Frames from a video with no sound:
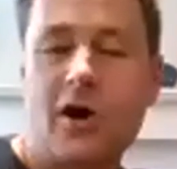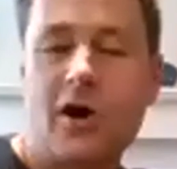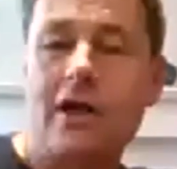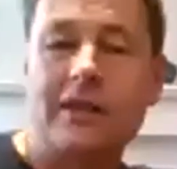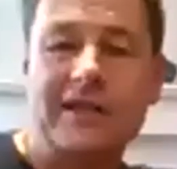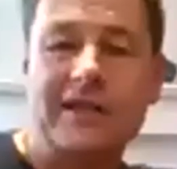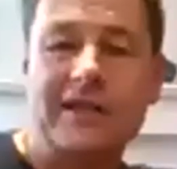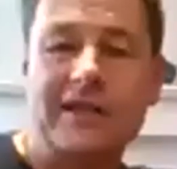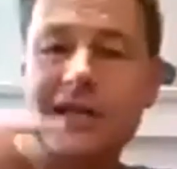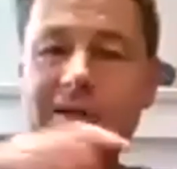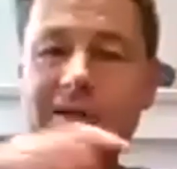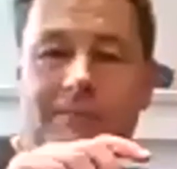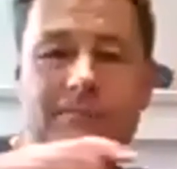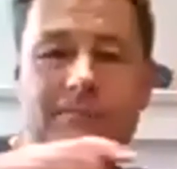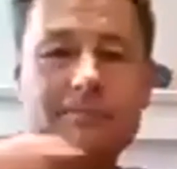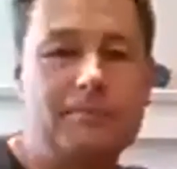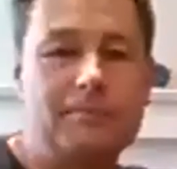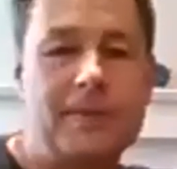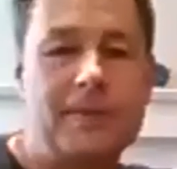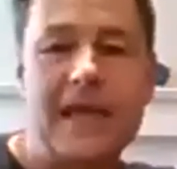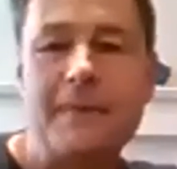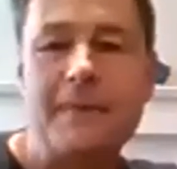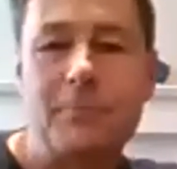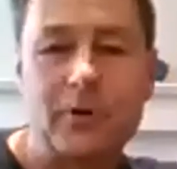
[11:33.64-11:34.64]
holiday
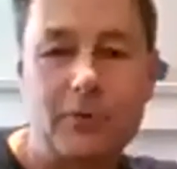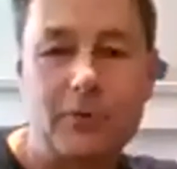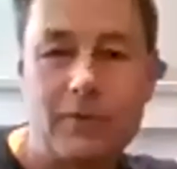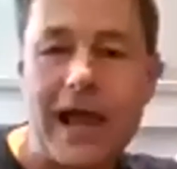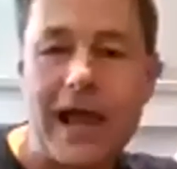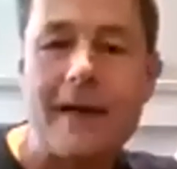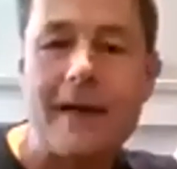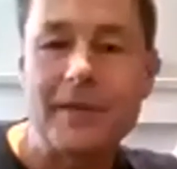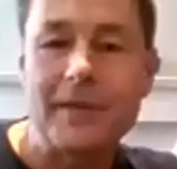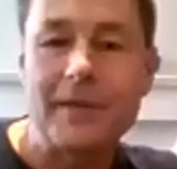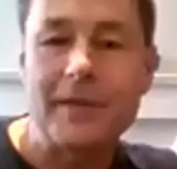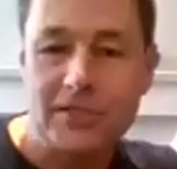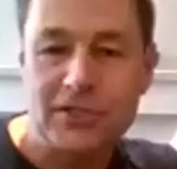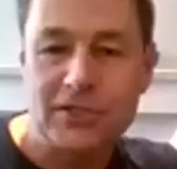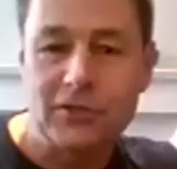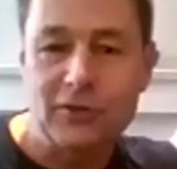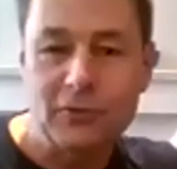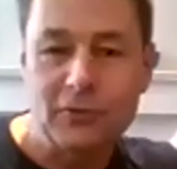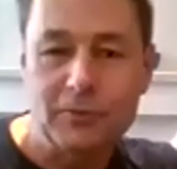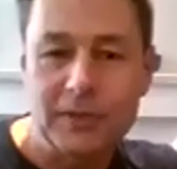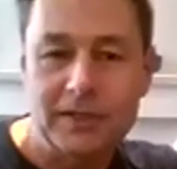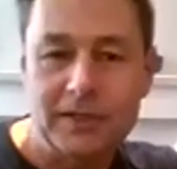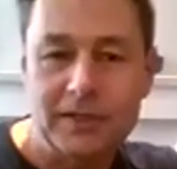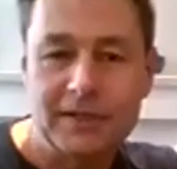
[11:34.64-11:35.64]
paper wrapping
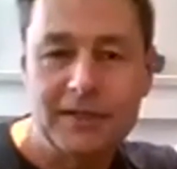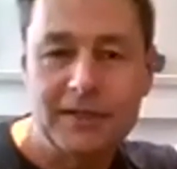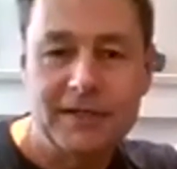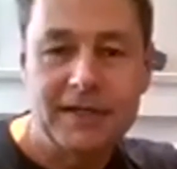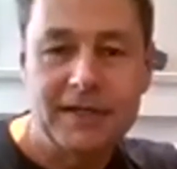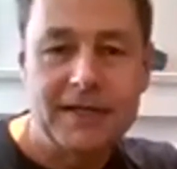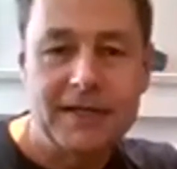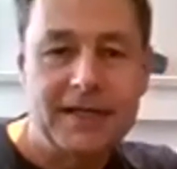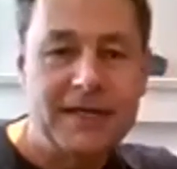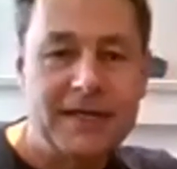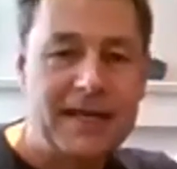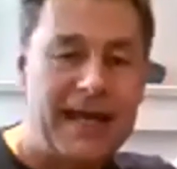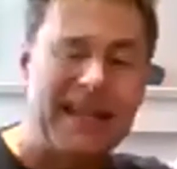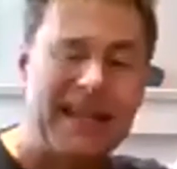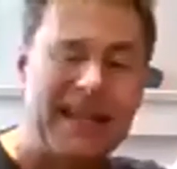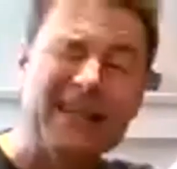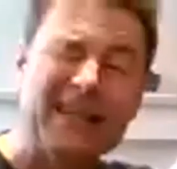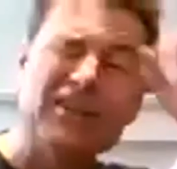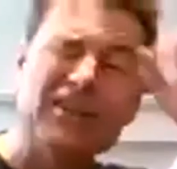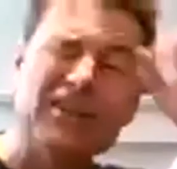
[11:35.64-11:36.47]
tube and